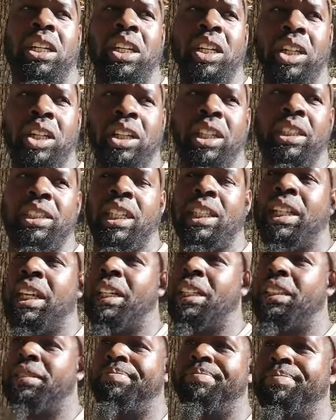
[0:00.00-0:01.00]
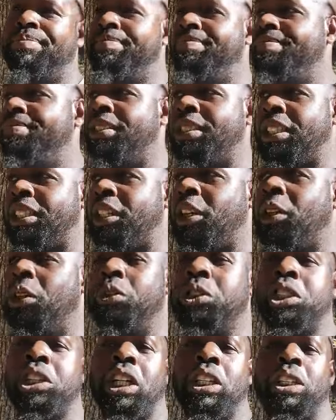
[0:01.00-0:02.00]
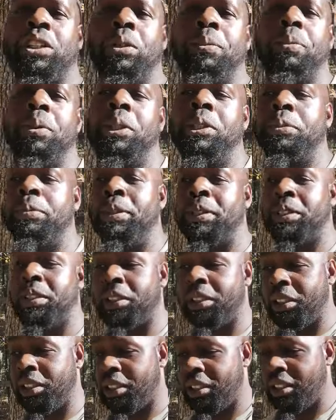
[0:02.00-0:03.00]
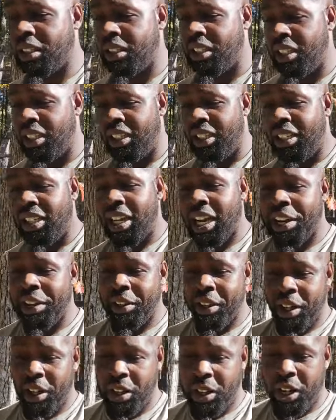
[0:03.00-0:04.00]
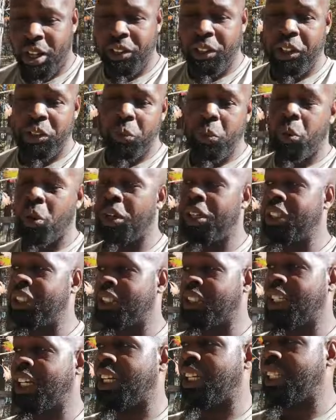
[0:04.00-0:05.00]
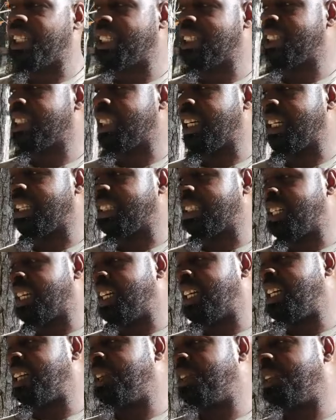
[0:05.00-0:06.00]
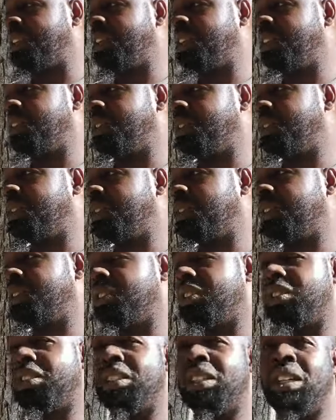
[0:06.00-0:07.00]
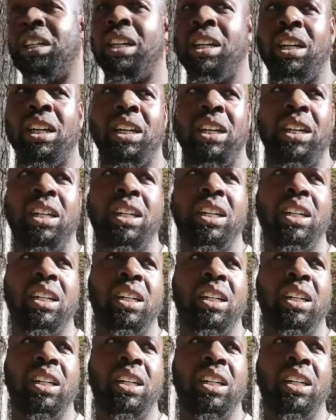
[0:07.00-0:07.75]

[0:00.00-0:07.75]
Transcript: you know, let's say they there's a whole chunk of the bridge missing. And you got all these warning signs that say, you know, uh, uh